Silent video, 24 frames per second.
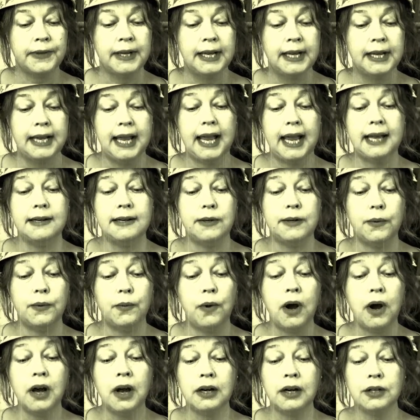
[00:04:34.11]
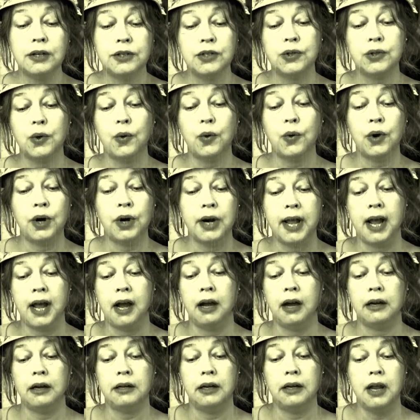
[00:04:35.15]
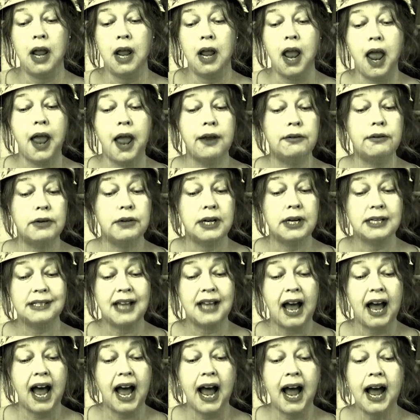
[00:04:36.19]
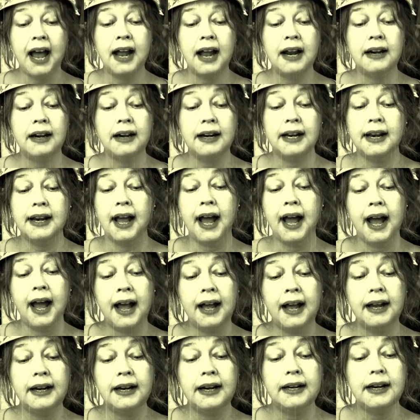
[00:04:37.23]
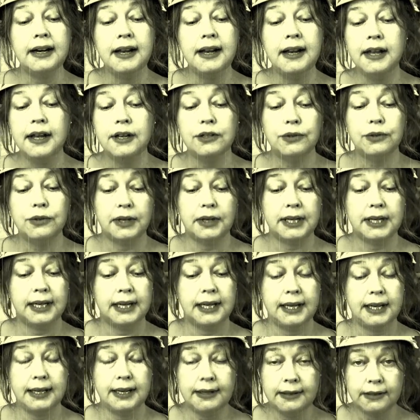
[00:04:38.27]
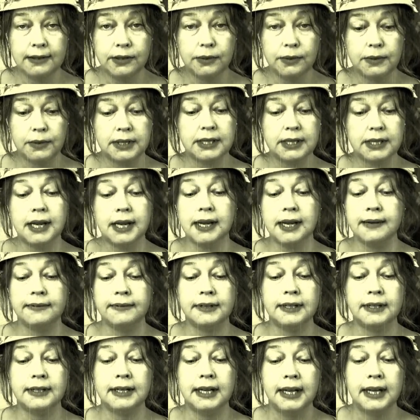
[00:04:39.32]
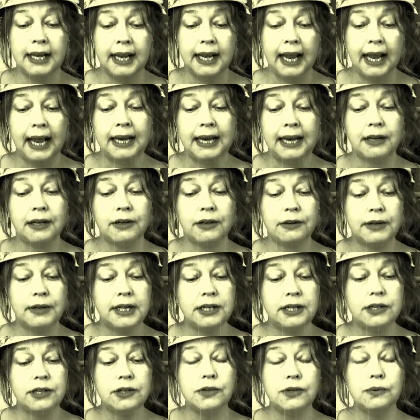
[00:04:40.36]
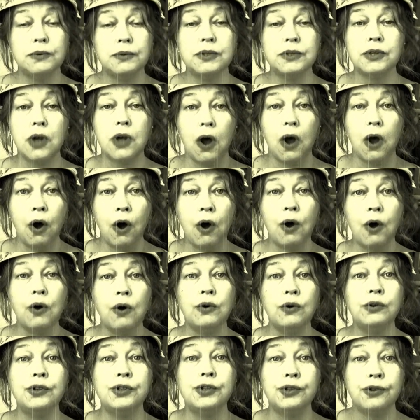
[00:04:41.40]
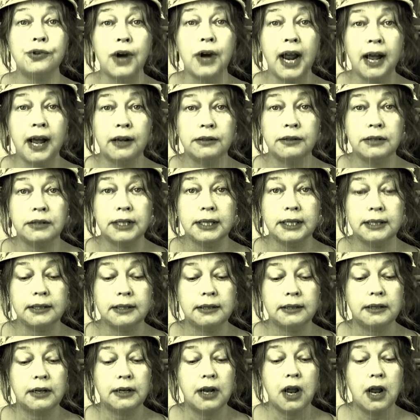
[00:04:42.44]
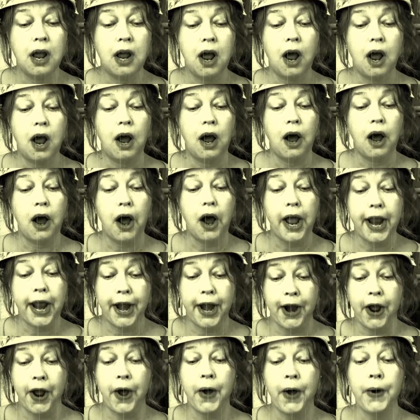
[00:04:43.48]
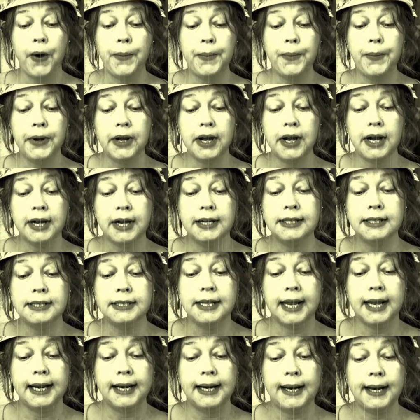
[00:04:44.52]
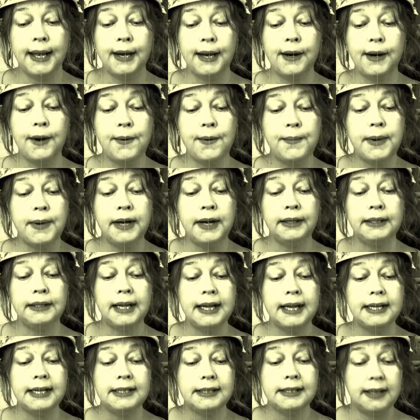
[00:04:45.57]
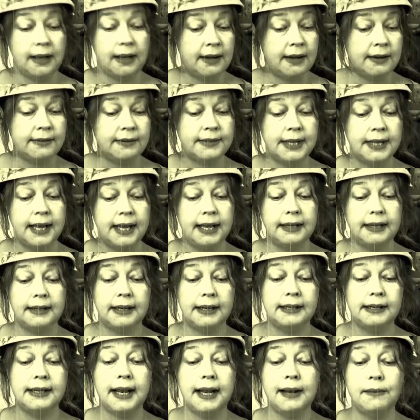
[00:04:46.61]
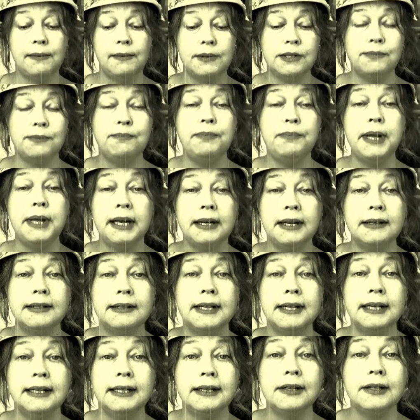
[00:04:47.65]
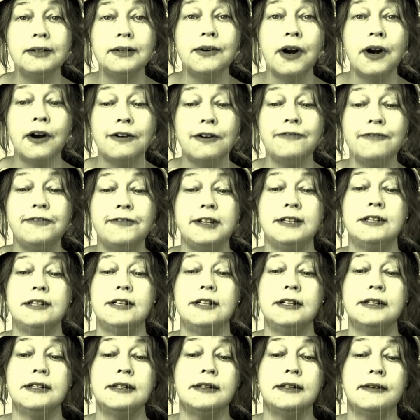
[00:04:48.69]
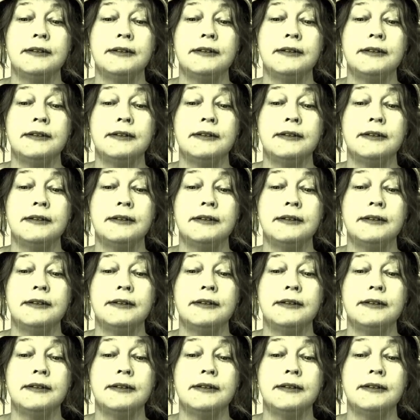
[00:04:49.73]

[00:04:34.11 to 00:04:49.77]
And the water squirted out and rose higher and higher till the hills was covered and the creatures was all drownded. And all because they let on among themselves that they was bigger than the crawfishes.